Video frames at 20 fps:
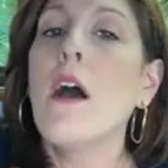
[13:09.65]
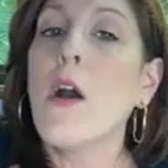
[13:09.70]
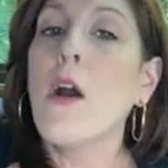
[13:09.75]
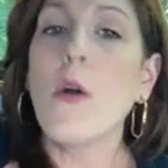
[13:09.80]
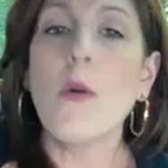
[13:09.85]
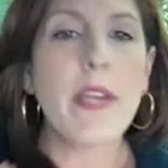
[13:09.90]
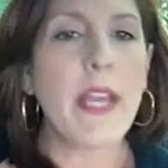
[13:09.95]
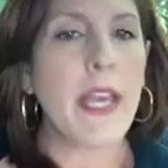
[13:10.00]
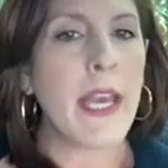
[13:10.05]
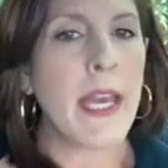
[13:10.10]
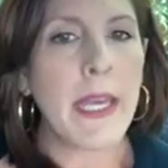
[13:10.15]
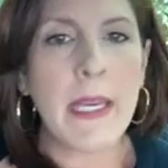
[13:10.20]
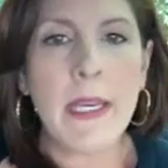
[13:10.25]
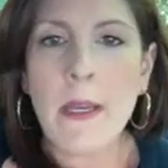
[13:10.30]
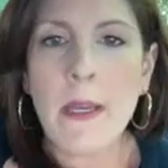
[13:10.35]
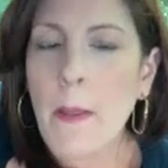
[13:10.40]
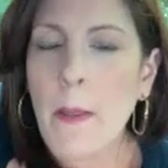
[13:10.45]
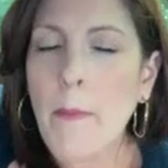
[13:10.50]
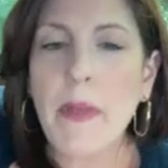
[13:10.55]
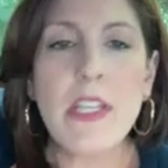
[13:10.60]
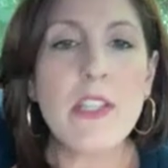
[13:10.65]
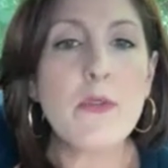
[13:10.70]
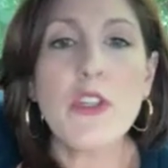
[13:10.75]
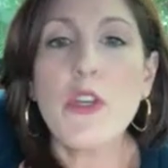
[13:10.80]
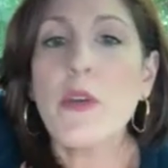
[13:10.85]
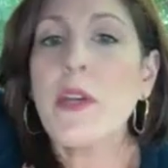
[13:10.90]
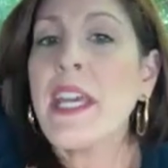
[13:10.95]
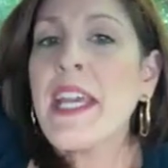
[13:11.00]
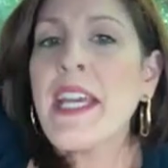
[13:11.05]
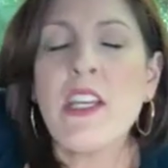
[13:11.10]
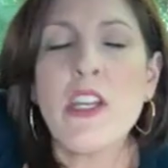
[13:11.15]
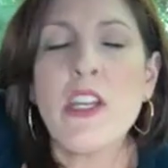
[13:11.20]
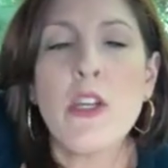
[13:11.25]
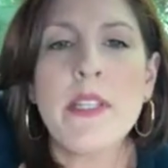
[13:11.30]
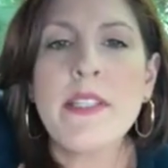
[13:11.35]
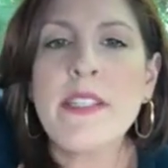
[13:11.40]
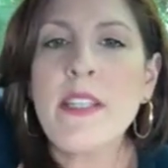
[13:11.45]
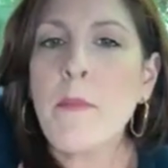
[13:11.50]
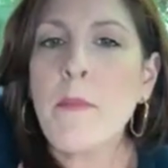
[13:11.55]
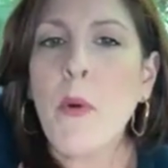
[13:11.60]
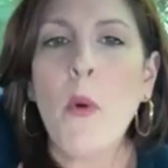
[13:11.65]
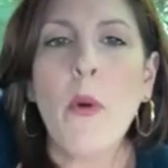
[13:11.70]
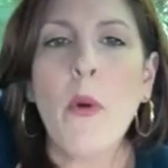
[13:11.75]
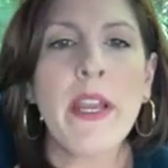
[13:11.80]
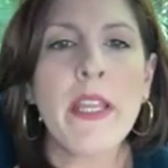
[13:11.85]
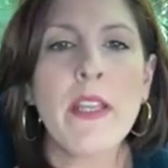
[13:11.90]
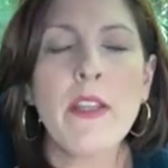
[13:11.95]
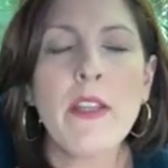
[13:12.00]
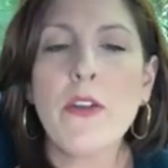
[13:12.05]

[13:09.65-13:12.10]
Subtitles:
okay, because you can't, at some point